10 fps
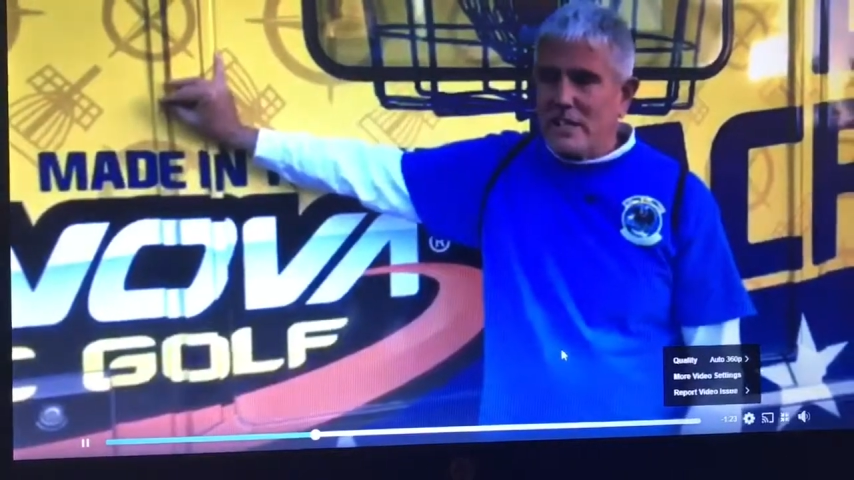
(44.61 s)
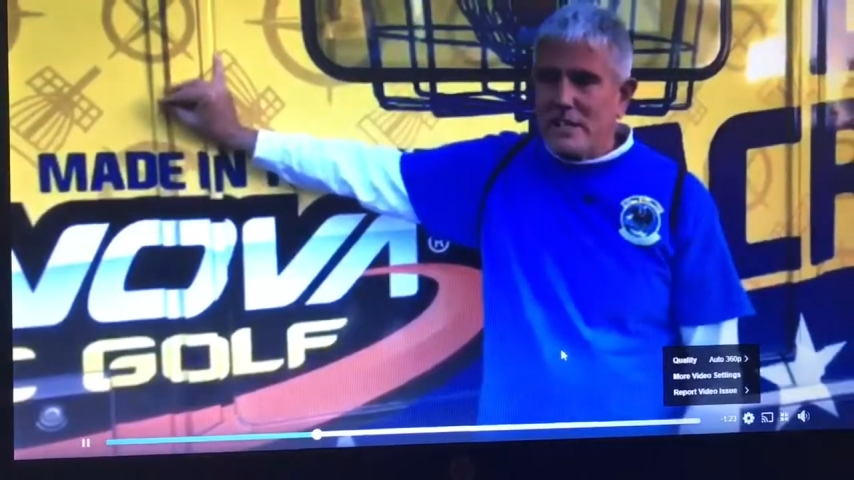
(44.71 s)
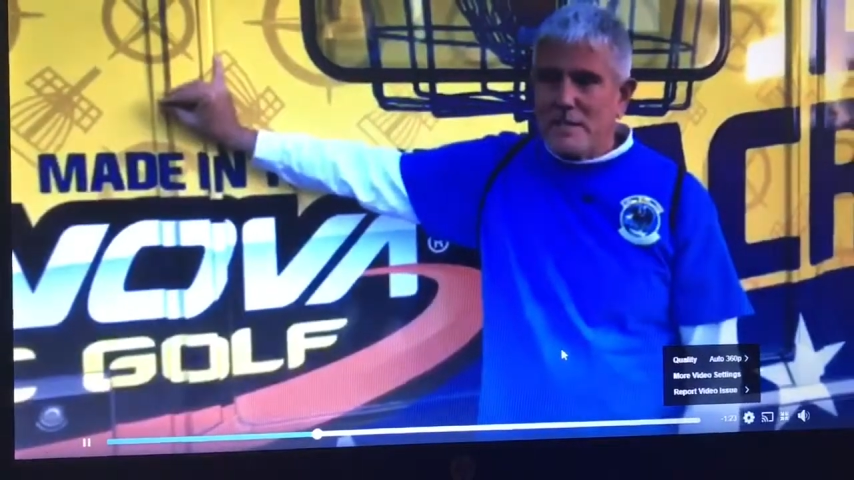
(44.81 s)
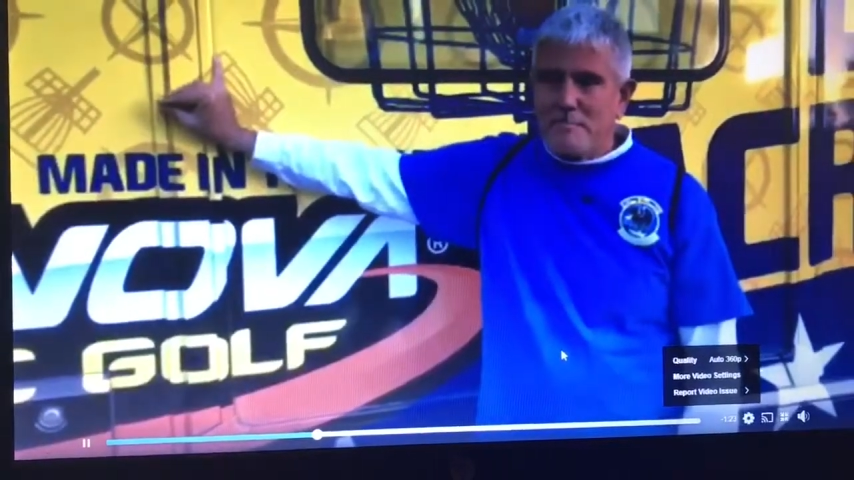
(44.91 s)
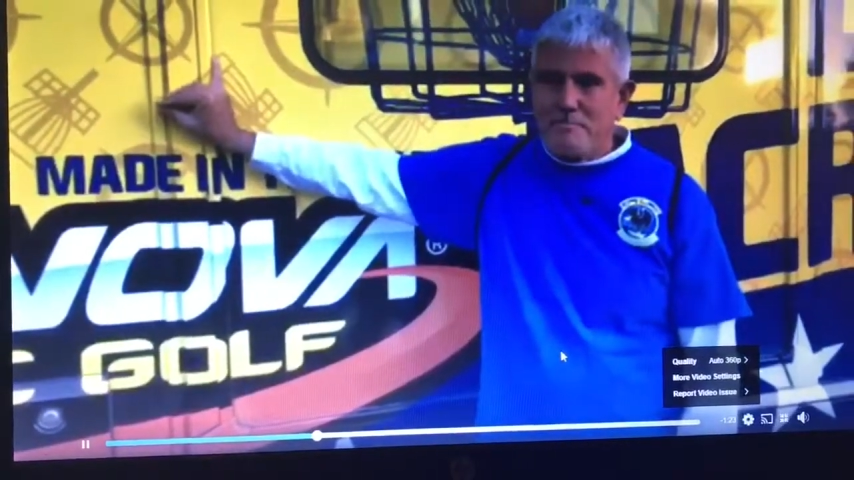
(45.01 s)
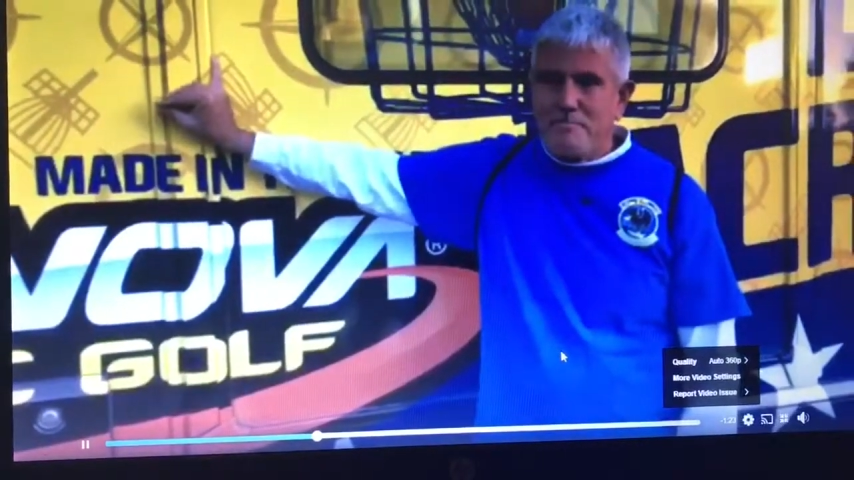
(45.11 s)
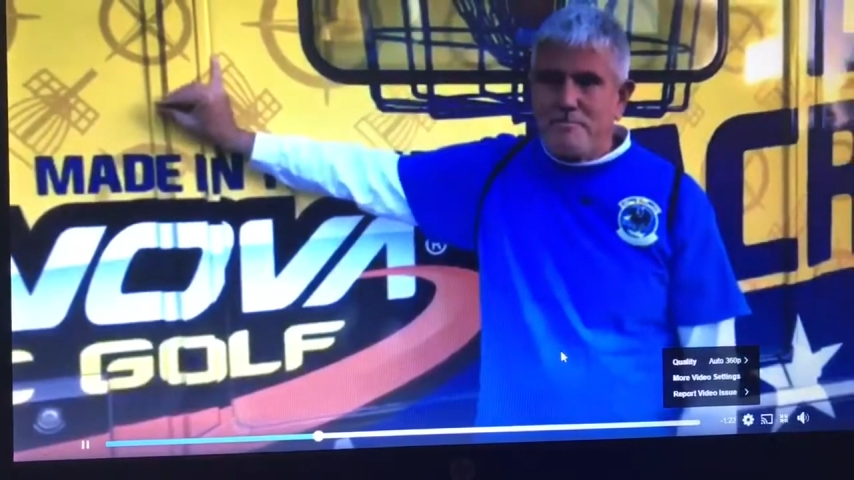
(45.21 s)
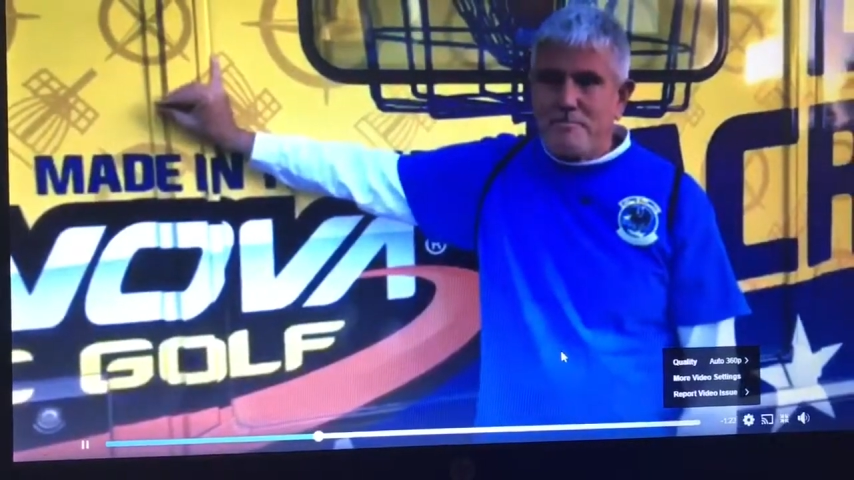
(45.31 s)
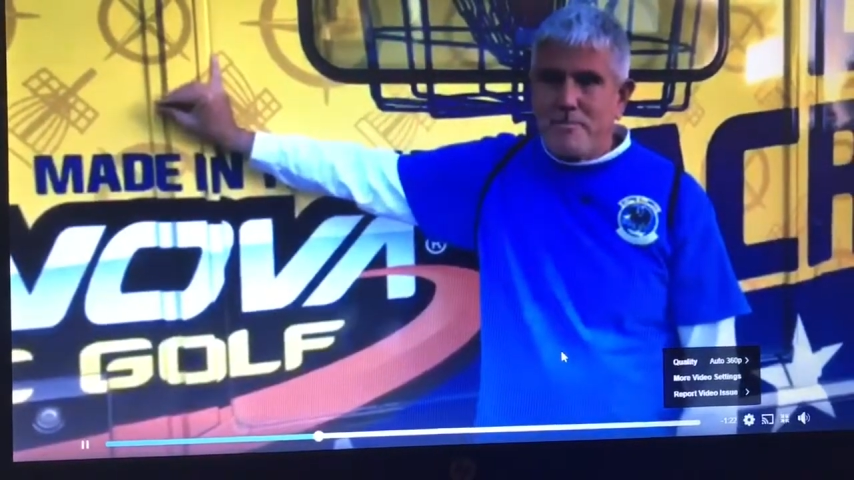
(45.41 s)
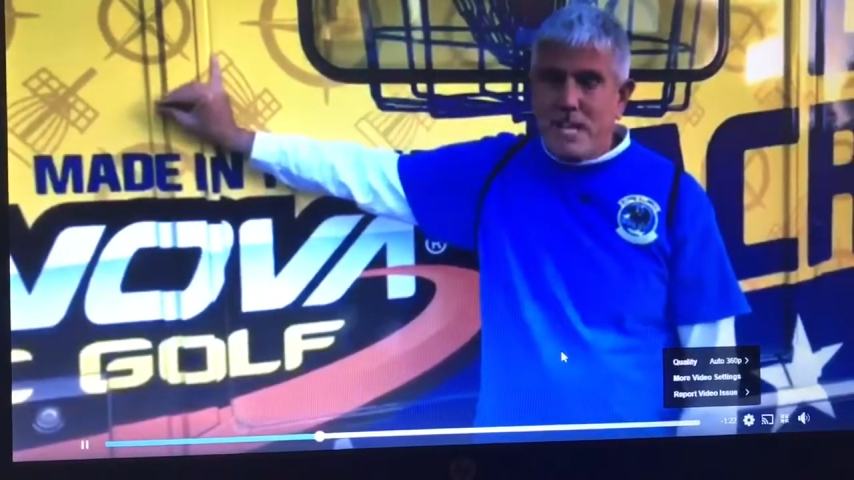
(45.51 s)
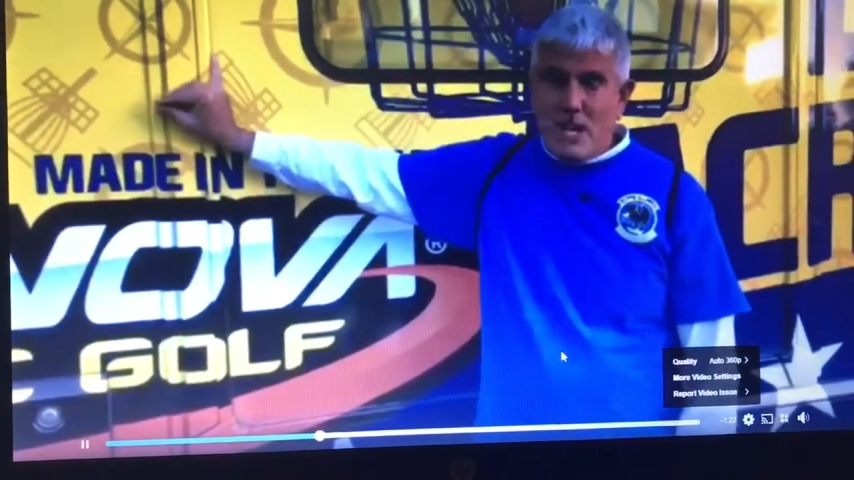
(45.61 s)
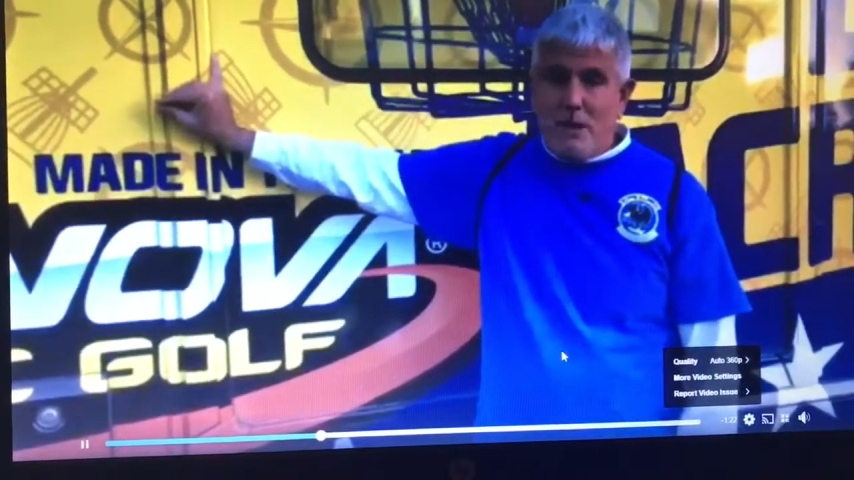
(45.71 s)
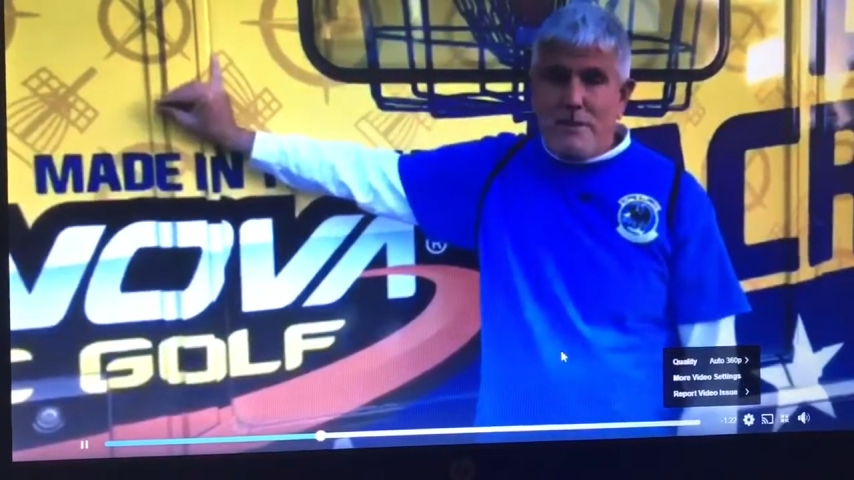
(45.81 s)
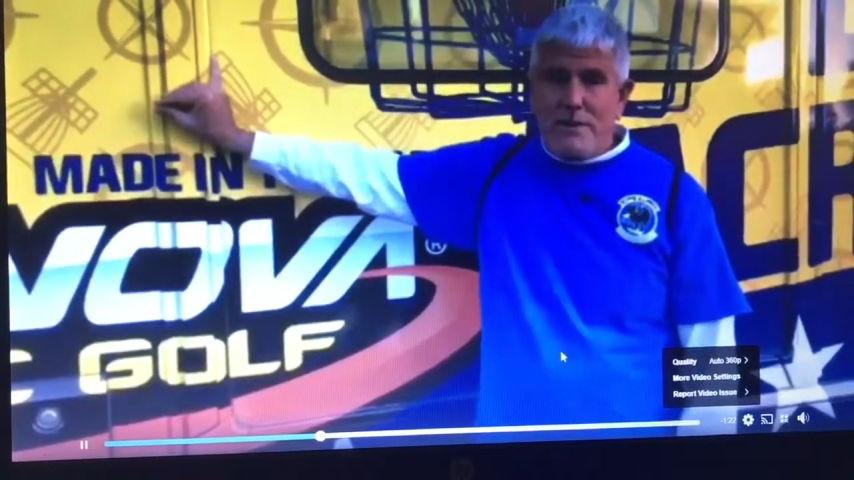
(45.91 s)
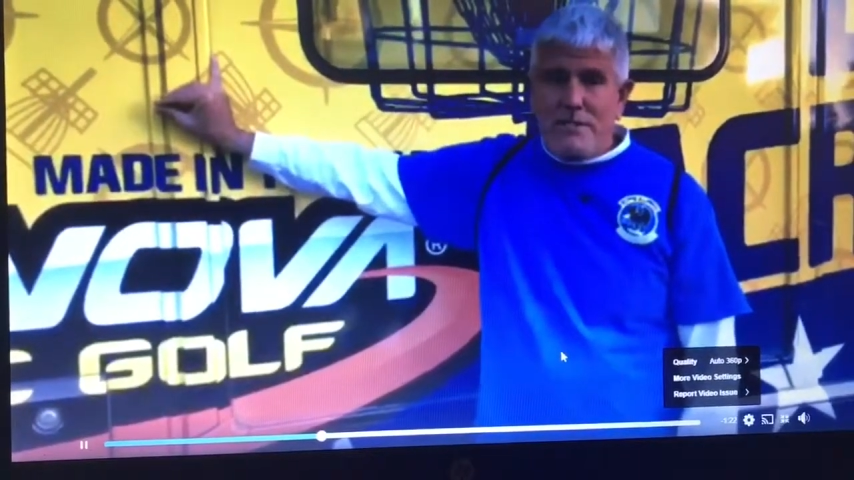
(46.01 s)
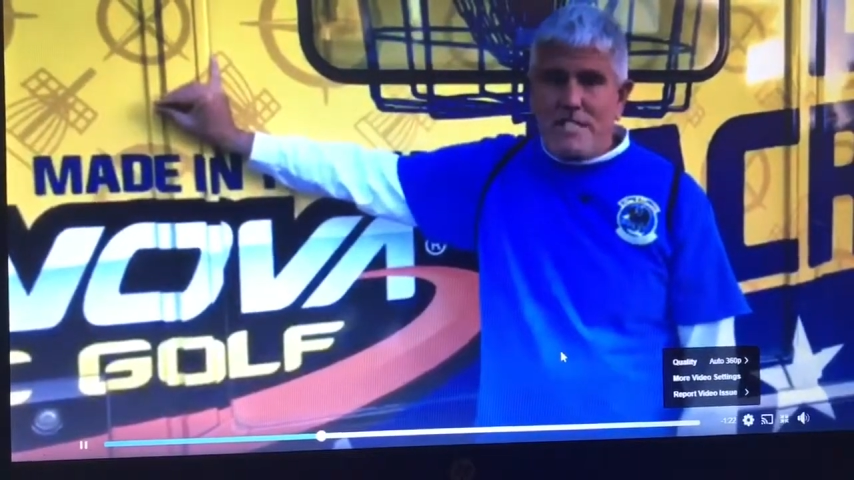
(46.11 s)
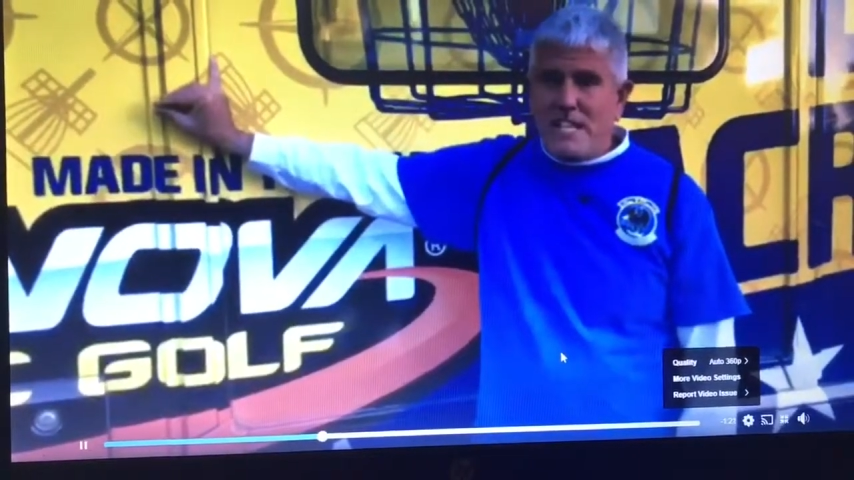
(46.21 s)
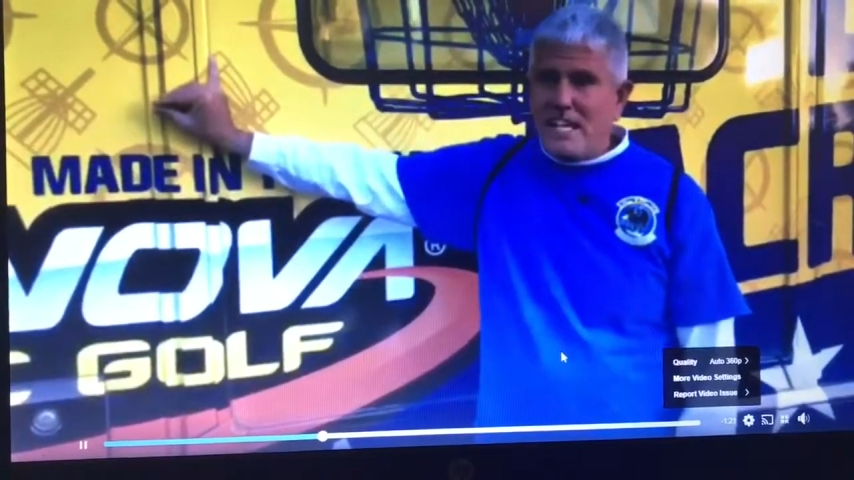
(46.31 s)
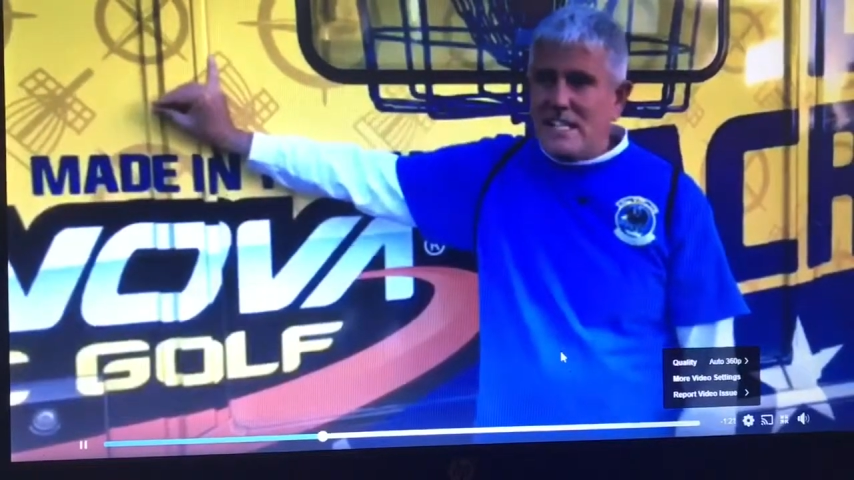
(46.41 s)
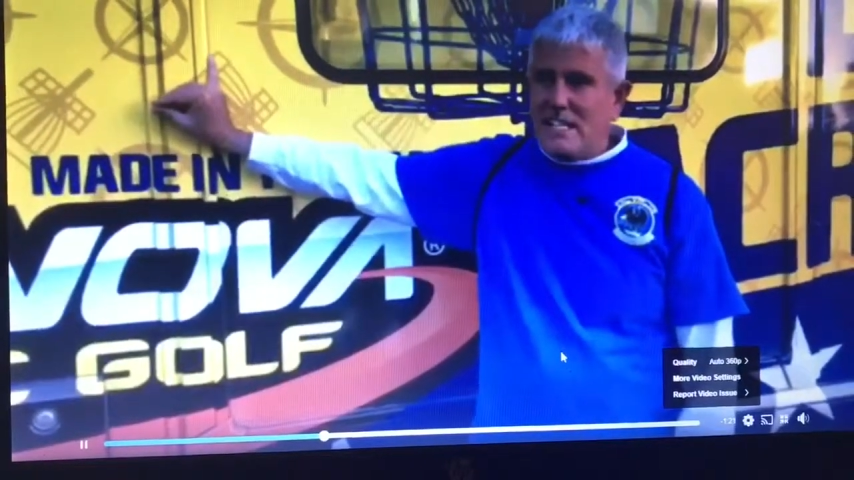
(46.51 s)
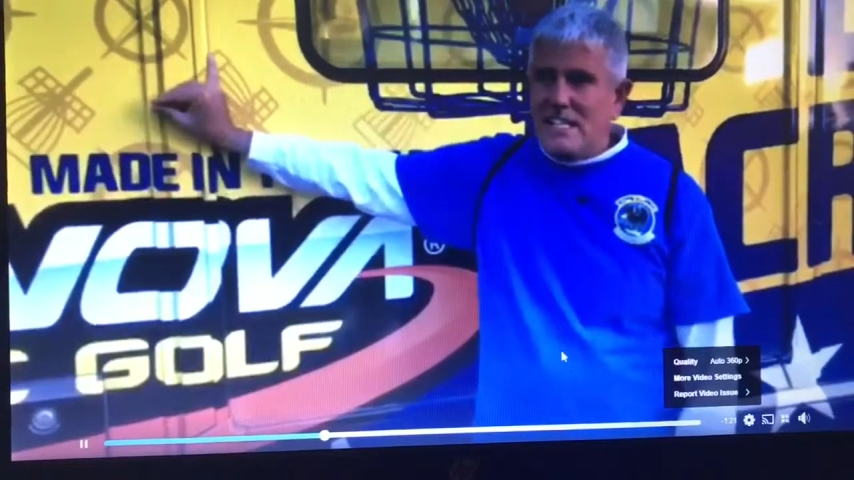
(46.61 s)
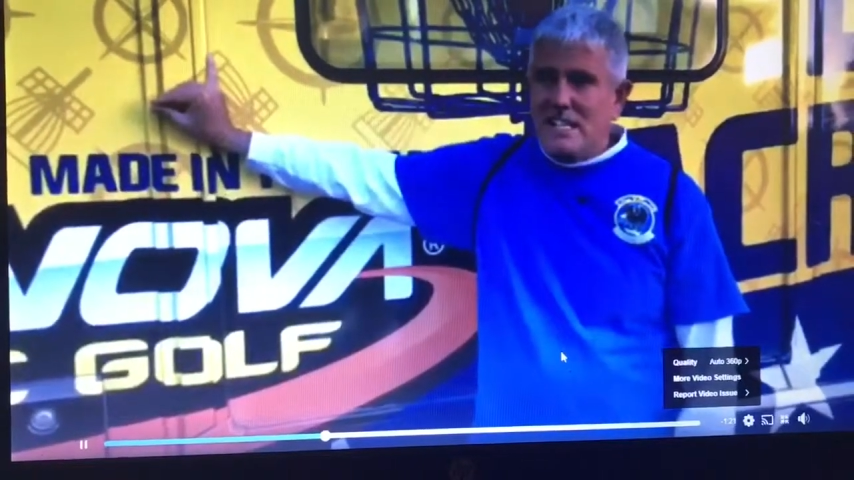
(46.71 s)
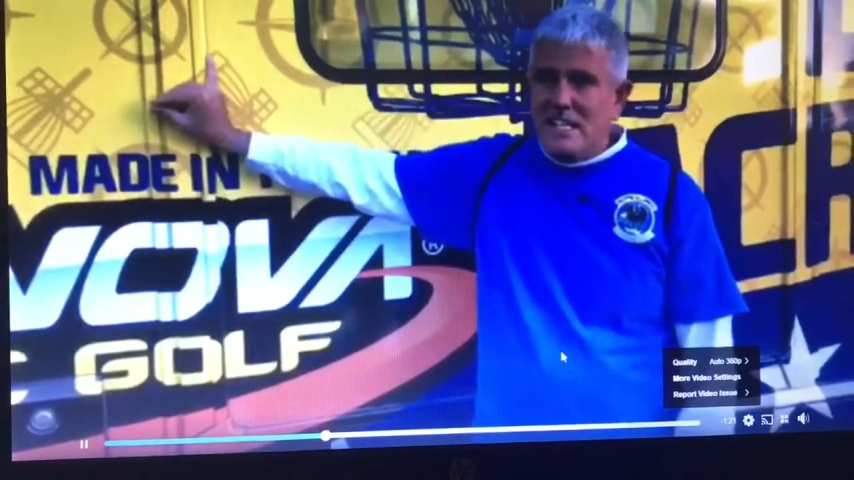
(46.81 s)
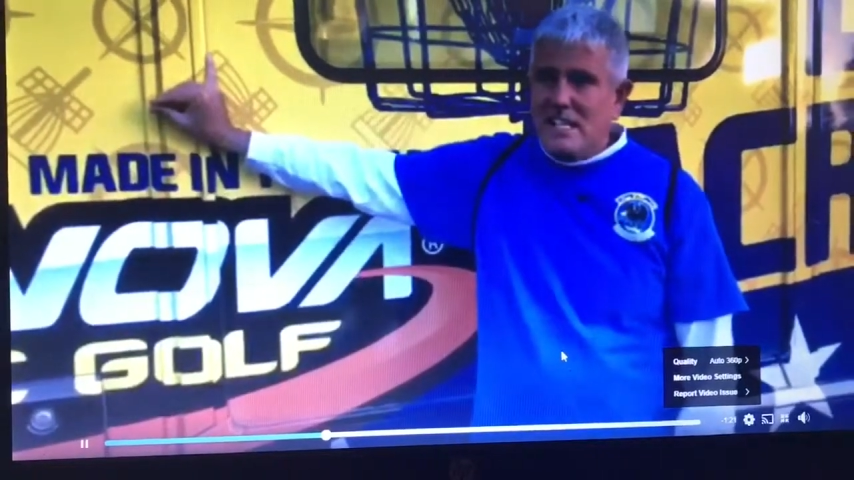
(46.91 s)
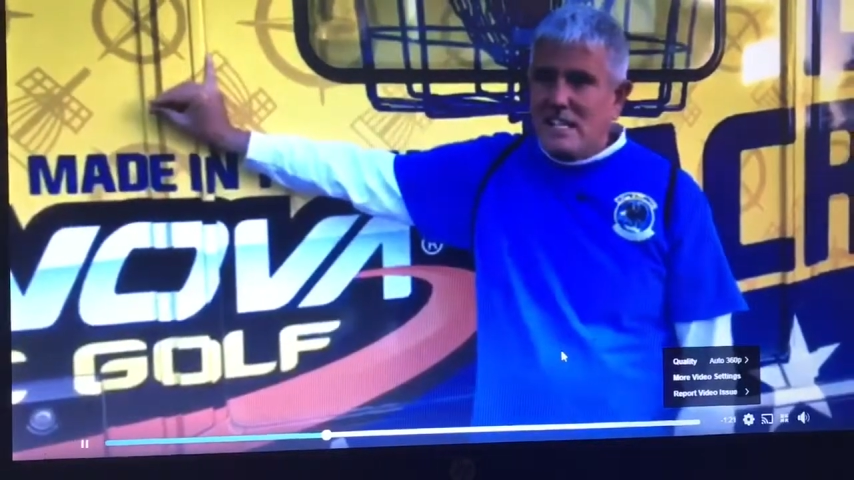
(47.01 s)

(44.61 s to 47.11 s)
Um, hit all 50 states.